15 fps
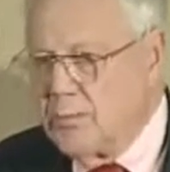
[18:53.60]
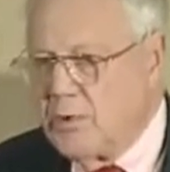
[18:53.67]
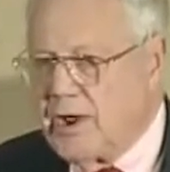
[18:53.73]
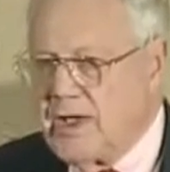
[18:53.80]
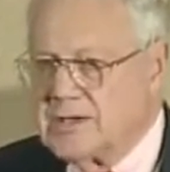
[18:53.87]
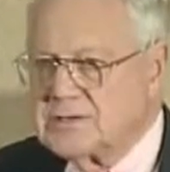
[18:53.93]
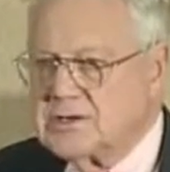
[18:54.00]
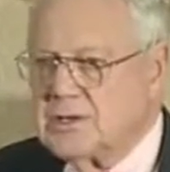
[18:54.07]

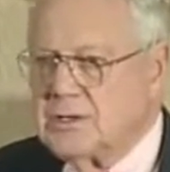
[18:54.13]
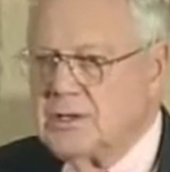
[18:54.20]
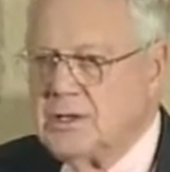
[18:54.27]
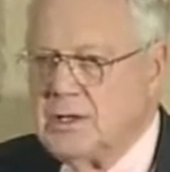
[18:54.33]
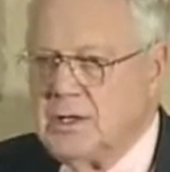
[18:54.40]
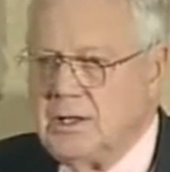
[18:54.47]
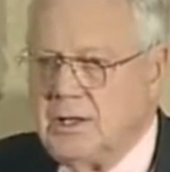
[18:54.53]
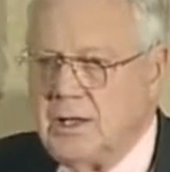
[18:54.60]
Nebraska,
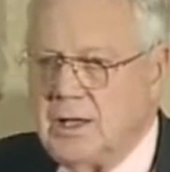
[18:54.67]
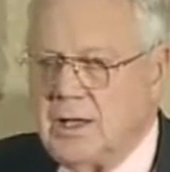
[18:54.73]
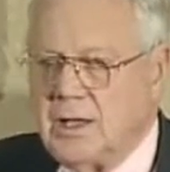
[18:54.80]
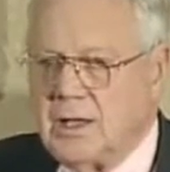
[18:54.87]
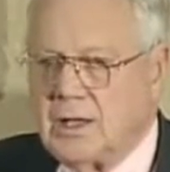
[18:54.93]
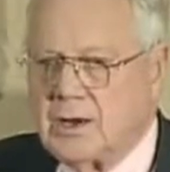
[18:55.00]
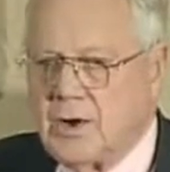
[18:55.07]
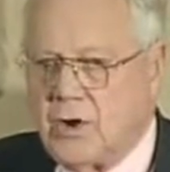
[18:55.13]

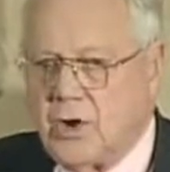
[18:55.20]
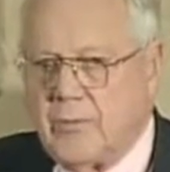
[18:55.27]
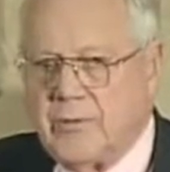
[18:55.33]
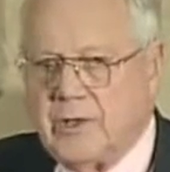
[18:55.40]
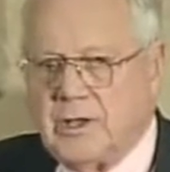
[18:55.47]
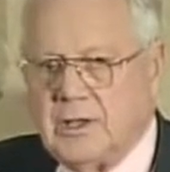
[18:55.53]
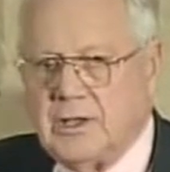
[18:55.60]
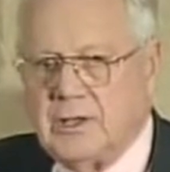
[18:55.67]
uh, called
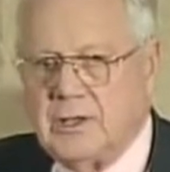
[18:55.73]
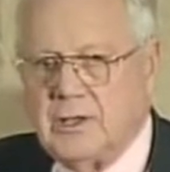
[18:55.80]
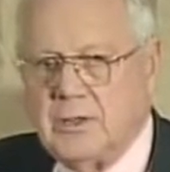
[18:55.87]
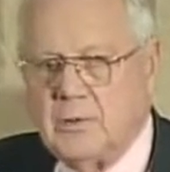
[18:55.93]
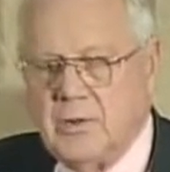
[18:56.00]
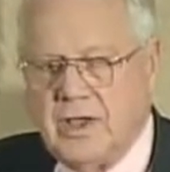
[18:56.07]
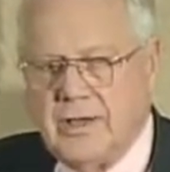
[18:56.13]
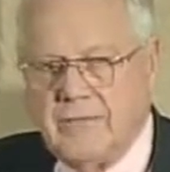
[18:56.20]
me.
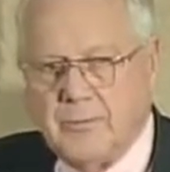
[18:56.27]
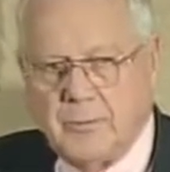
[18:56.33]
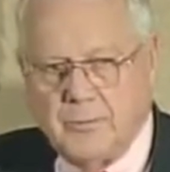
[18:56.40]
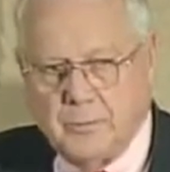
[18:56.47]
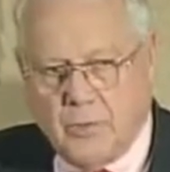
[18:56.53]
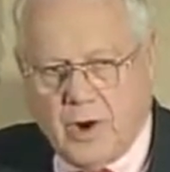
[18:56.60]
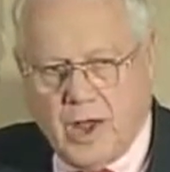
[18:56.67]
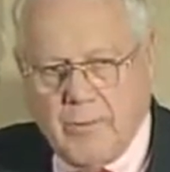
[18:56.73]
We have a
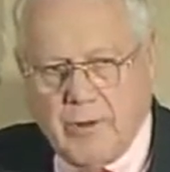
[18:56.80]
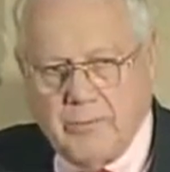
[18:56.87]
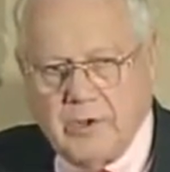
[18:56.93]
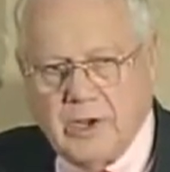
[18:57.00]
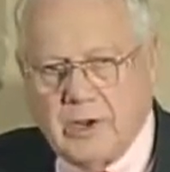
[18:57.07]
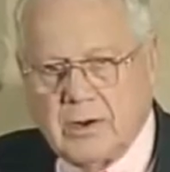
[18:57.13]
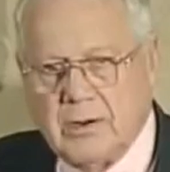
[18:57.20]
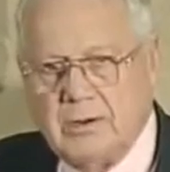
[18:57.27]
problem
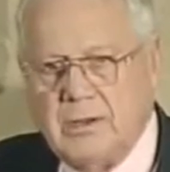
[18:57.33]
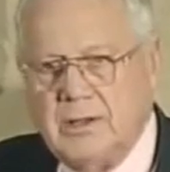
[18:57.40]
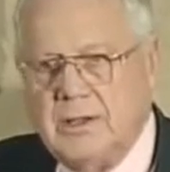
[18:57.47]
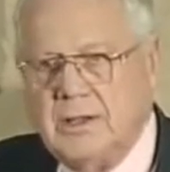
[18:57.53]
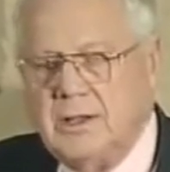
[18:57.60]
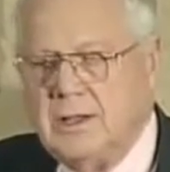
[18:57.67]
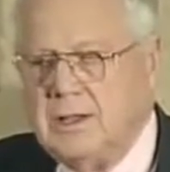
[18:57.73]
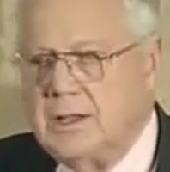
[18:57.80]
here.
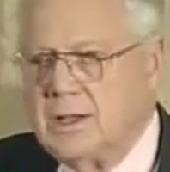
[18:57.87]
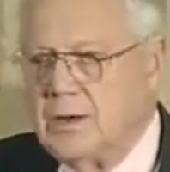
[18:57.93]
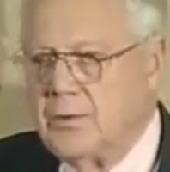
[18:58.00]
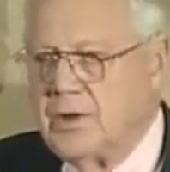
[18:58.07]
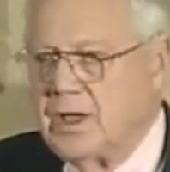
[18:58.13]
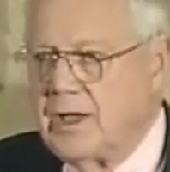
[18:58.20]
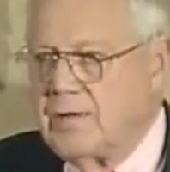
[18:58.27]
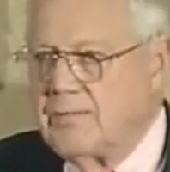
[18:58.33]

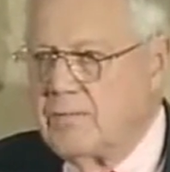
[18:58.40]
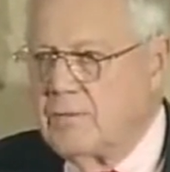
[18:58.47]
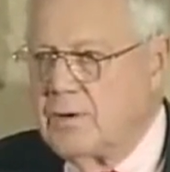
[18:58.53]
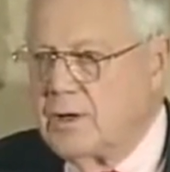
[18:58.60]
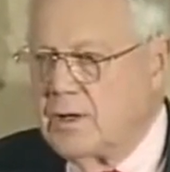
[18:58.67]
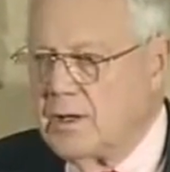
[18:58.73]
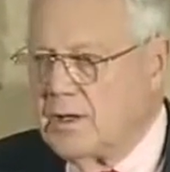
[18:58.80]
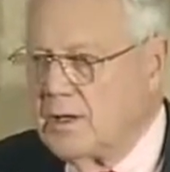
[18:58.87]
We have
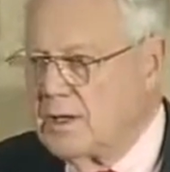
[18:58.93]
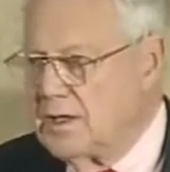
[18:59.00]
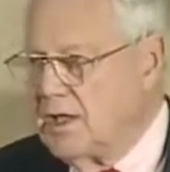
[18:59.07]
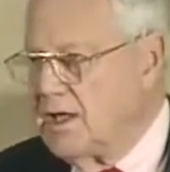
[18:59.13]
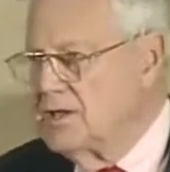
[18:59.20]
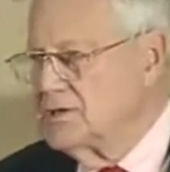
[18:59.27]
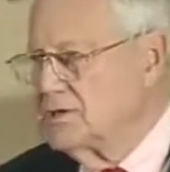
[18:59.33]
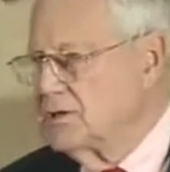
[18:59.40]
uh, a
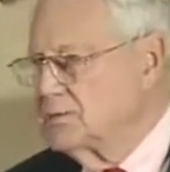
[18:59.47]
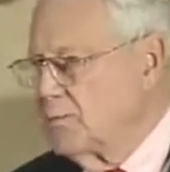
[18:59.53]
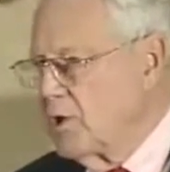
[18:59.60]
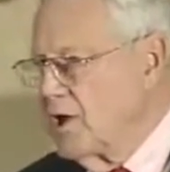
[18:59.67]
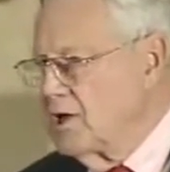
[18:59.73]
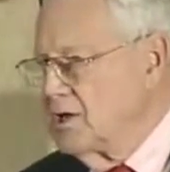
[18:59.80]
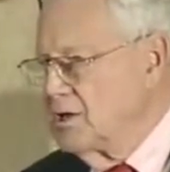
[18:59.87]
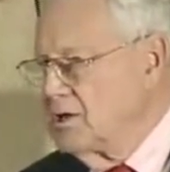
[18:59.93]
case that's
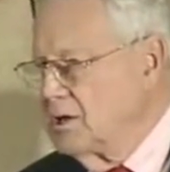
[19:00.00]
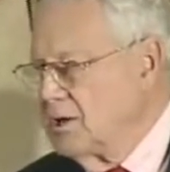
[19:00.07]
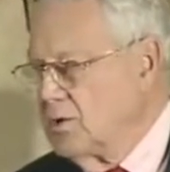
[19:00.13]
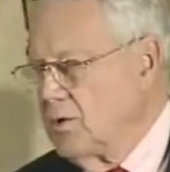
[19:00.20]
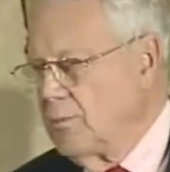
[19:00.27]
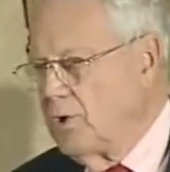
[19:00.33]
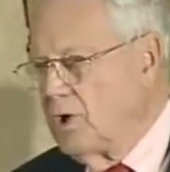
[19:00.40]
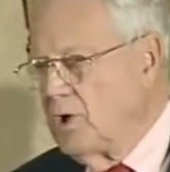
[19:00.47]
breaking in
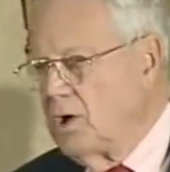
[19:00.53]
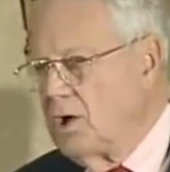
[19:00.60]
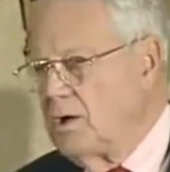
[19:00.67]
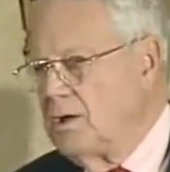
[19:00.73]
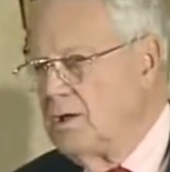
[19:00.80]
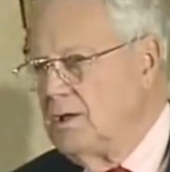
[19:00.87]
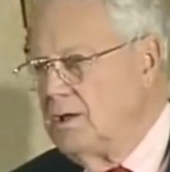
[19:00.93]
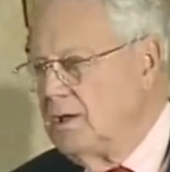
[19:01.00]
Omaha.
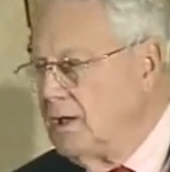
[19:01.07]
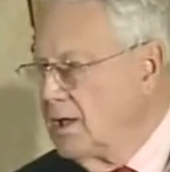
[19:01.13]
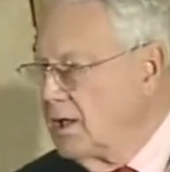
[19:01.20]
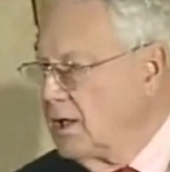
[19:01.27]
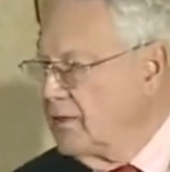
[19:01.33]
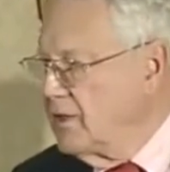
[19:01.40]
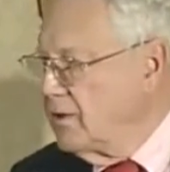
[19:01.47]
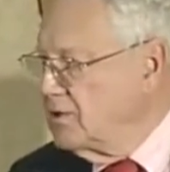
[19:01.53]

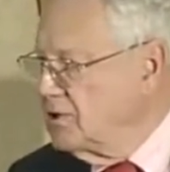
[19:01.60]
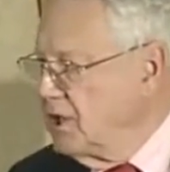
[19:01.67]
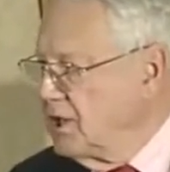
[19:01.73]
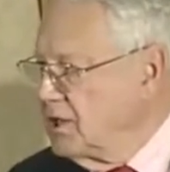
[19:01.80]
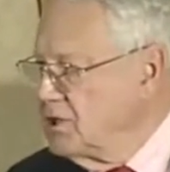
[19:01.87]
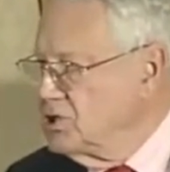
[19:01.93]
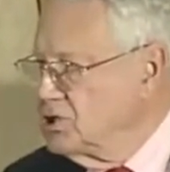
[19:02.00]
Uh, they are taking